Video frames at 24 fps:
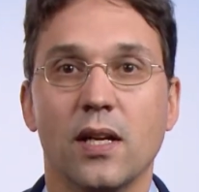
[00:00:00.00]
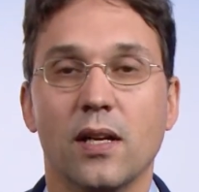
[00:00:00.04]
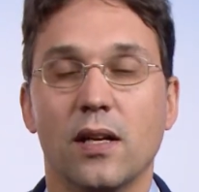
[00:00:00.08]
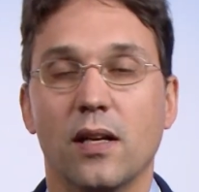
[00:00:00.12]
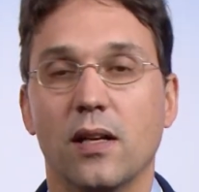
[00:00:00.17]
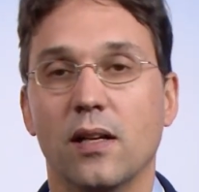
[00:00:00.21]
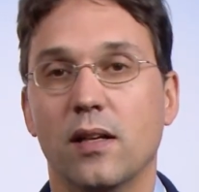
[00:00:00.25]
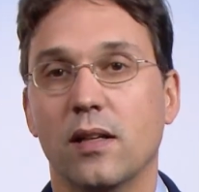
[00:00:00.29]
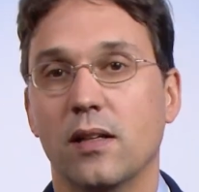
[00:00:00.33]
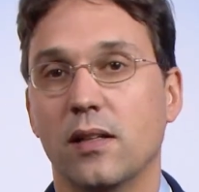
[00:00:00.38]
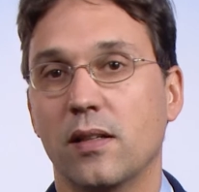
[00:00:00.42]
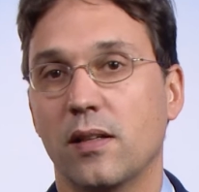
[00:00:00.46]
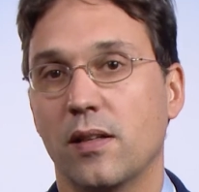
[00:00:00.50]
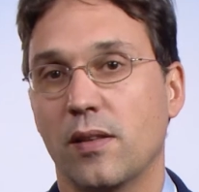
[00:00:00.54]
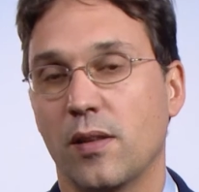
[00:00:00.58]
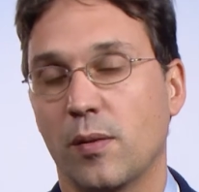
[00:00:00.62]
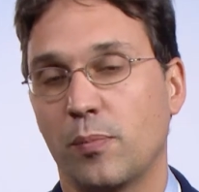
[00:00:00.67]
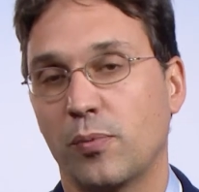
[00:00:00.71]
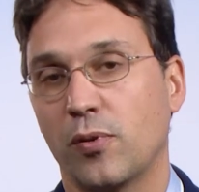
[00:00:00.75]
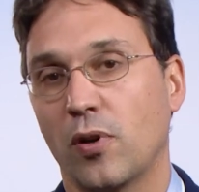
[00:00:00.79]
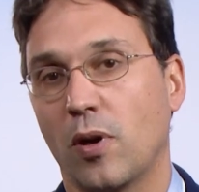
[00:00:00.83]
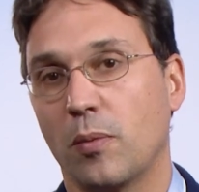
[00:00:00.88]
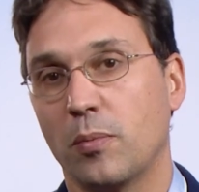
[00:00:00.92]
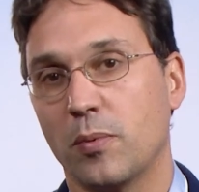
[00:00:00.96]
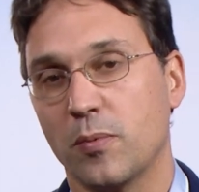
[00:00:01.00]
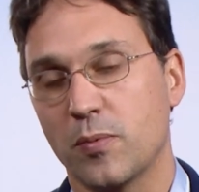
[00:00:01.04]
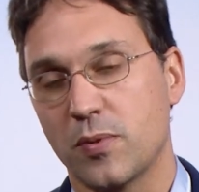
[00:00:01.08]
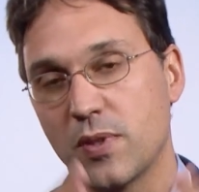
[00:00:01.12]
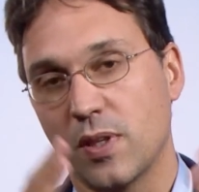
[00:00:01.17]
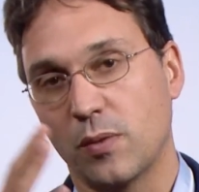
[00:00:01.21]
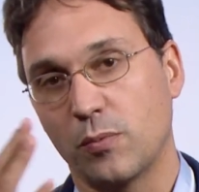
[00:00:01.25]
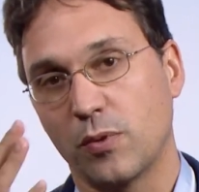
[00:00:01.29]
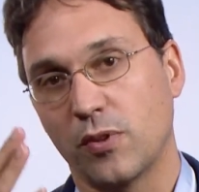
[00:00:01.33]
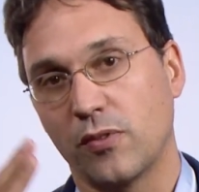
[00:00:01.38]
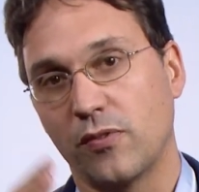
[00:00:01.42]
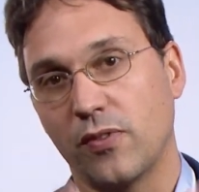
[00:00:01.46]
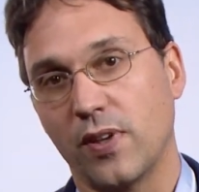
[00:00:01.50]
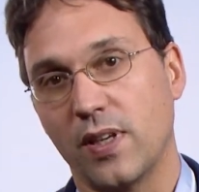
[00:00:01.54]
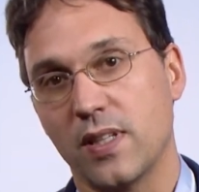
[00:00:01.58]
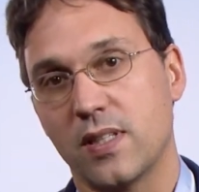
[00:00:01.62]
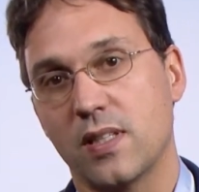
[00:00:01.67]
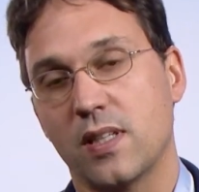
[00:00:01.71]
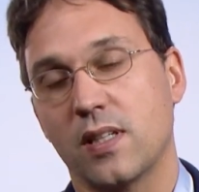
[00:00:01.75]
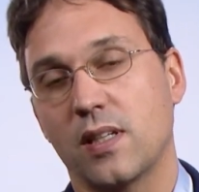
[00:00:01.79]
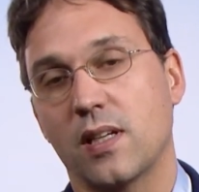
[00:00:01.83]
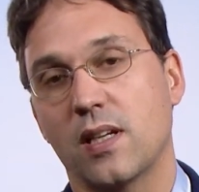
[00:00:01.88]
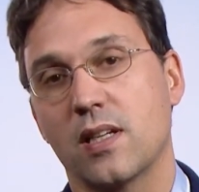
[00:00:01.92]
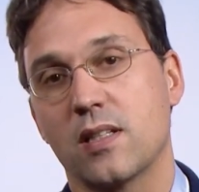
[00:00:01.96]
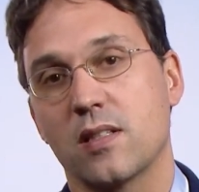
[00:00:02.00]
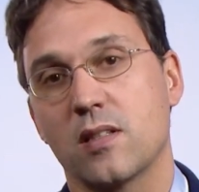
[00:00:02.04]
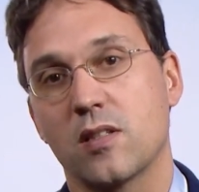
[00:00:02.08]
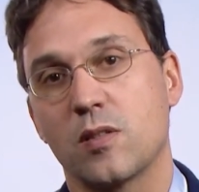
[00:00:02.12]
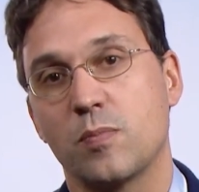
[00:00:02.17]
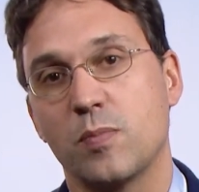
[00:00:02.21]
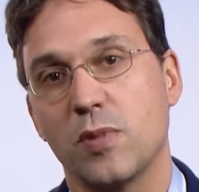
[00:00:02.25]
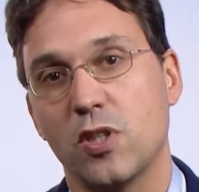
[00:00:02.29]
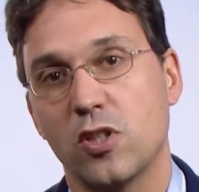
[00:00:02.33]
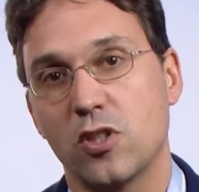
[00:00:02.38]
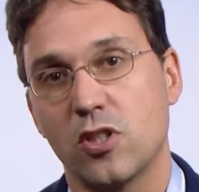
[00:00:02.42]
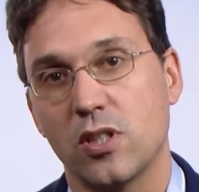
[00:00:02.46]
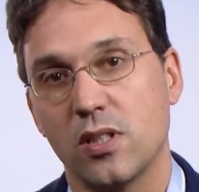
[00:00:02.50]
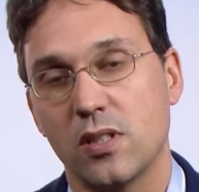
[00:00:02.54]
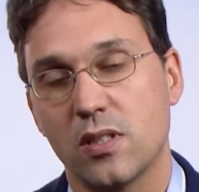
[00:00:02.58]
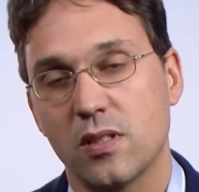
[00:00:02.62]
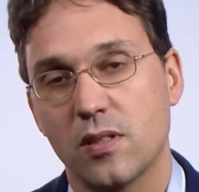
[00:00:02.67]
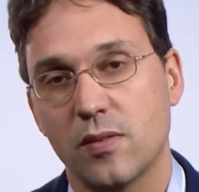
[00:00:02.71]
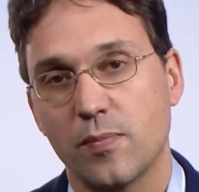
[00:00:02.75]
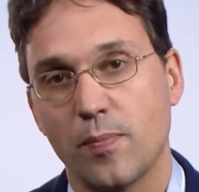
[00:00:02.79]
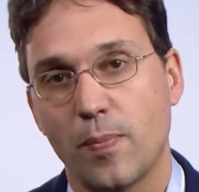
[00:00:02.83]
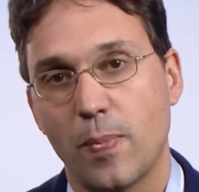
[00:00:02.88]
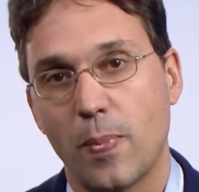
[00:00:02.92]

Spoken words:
the problems that we're facing as a species.